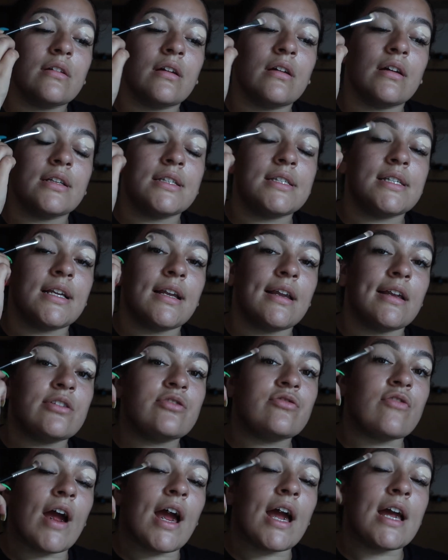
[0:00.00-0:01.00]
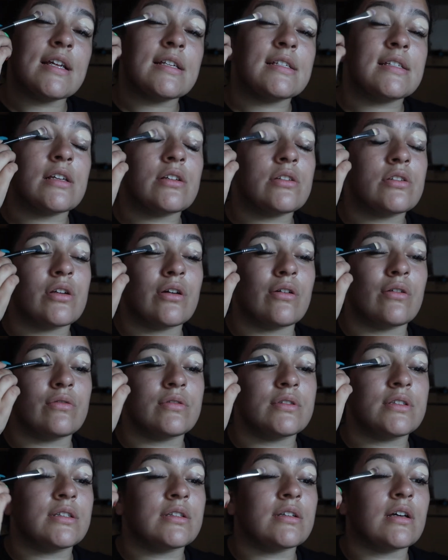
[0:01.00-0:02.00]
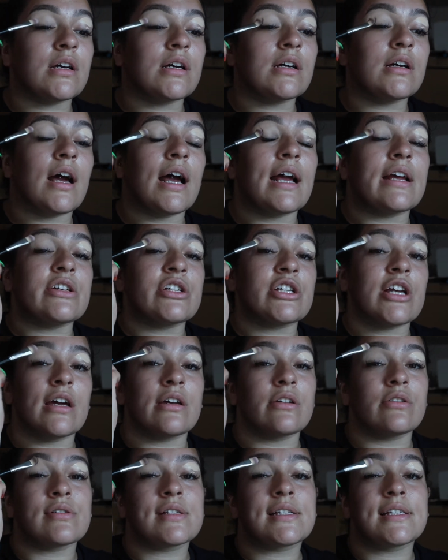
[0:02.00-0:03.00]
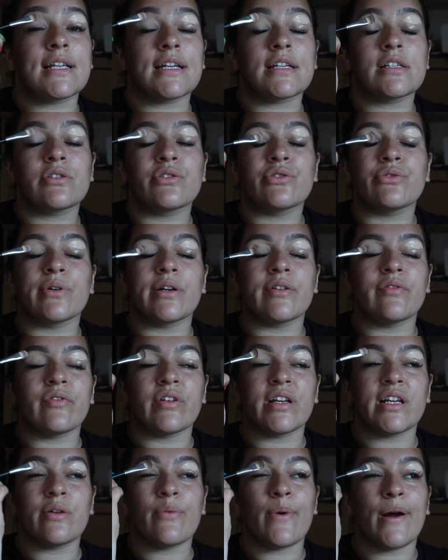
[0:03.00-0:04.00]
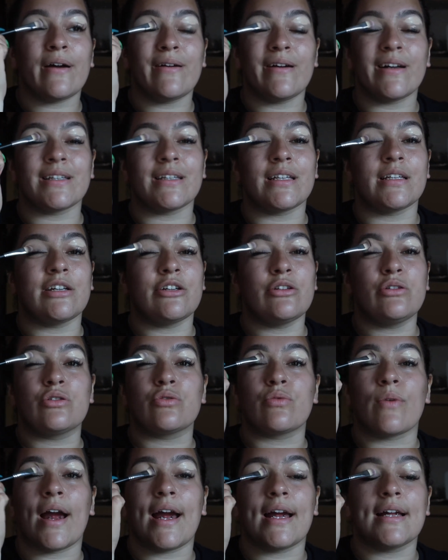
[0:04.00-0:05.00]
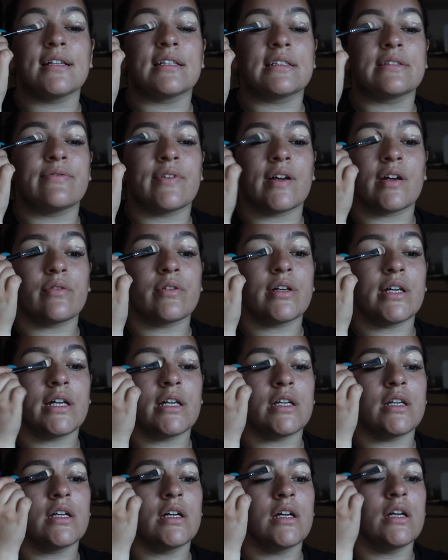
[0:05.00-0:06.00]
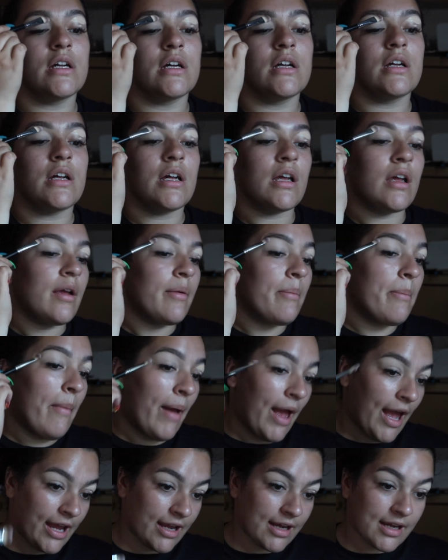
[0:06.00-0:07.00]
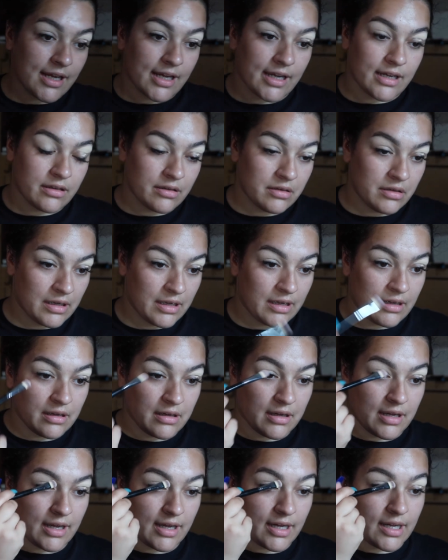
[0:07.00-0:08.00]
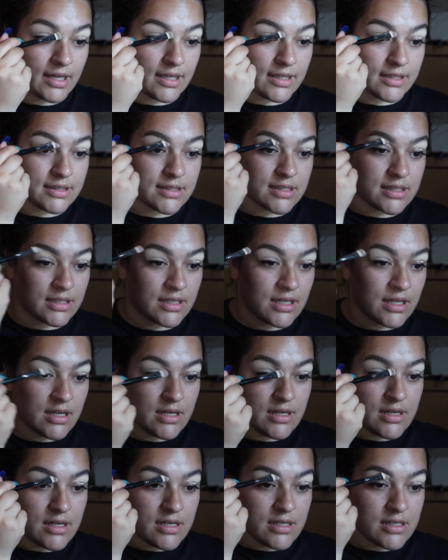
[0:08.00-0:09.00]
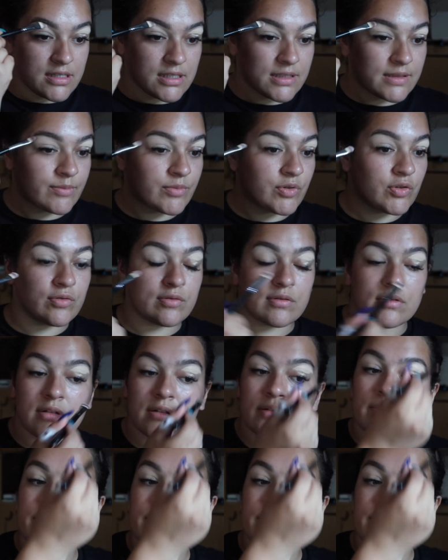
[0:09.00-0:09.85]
until it dries, so the eyeshadow sticks to it really well and then it dries very matte and smooth.